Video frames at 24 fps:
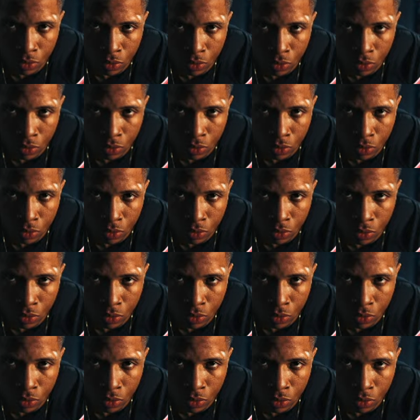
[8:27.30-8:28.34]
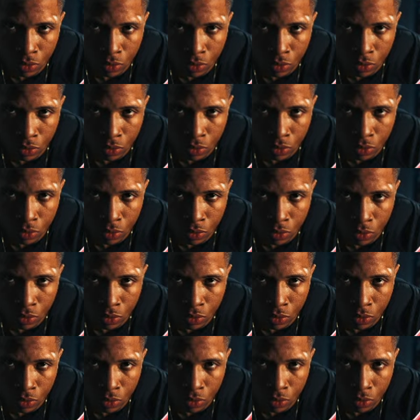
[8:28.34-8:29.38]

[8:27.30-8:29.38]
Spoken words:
This person isn't speaking.